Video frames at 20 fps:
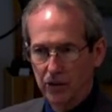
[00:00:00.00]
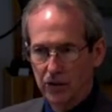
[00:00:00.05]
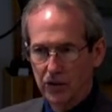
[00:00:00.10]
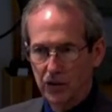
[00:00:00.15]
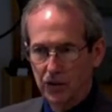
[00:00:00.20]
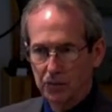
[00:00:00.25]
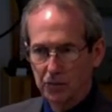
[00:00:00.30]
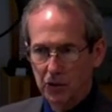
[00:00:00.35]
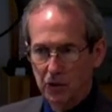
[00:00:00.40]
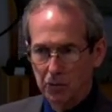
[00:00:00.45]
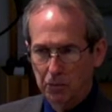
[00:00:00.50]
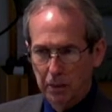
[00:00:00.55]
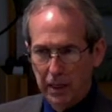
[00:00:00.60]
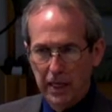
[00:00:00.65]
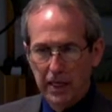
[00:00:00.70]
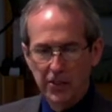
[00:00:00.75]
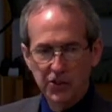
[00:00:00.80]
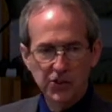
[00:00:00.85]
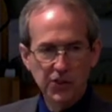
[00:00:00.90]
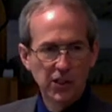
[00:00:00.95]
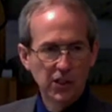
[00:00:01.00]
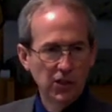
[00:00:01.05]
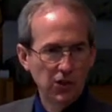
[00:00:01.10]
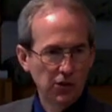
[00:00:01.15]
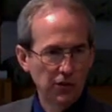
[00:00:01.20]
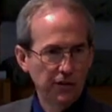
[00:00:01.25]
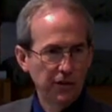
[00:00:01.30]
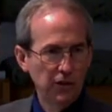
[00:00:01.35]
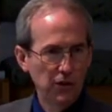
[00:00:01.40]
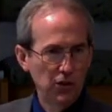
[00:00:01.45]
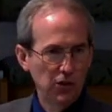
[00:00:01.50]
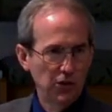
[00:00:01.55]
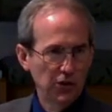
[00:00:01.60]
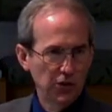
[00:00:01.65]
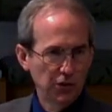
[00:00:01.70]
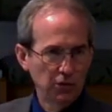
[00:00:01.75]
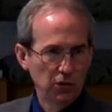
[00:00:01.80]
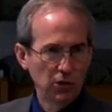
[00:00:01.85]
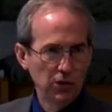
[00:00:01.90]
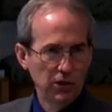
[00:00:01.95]
You're, you're passing your food
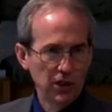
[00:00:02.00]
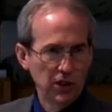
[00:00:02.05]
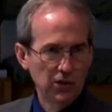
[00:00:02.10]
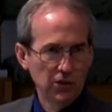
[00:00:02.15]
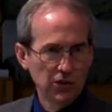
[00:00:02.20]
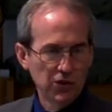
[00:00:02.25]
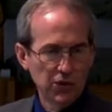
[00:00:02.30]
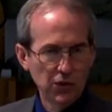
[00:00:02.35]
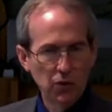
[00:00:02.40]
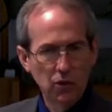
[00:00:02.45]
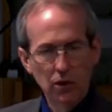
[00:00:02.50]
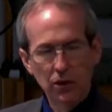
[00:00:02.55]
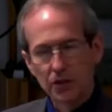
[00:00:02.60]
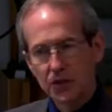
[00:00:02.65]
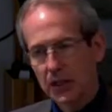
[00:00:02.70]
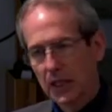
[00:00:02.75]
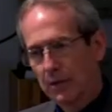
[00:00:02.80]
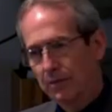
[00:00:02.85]
through another source.